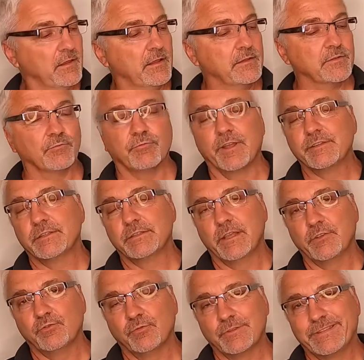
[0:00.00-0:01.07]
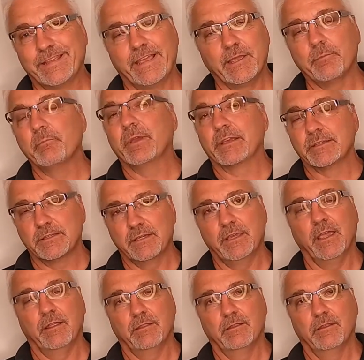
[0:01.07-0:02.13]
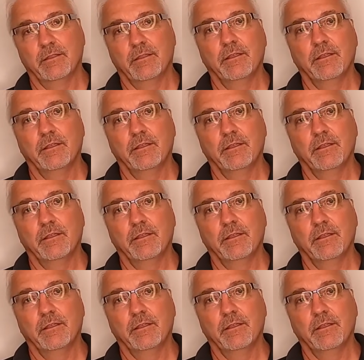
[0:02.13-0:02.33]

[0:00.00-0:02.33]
It's a residential tank mix kit.